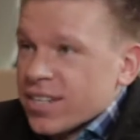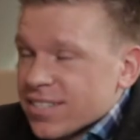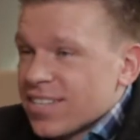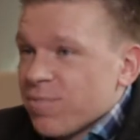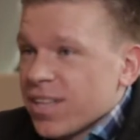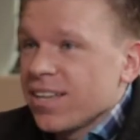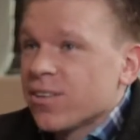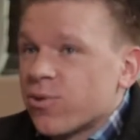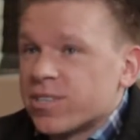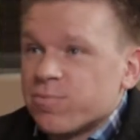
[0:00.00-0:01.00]
went to
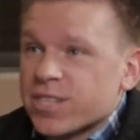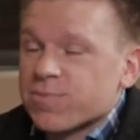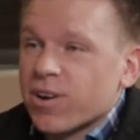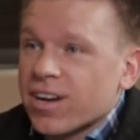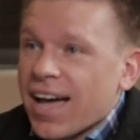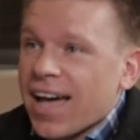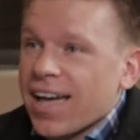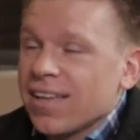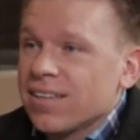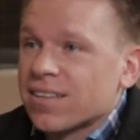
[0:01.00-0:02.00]
Simley, went to Bismarck
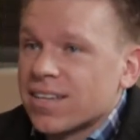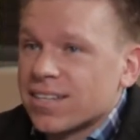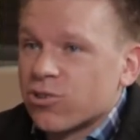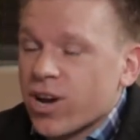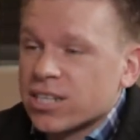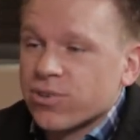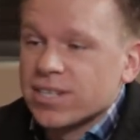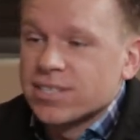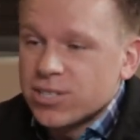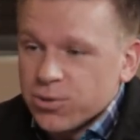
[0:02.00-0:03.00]
High, and graduated
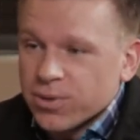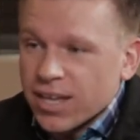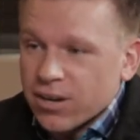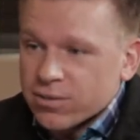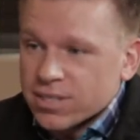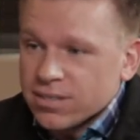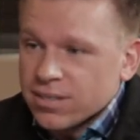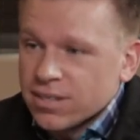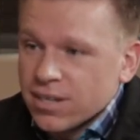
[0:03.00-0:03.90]
in 2000.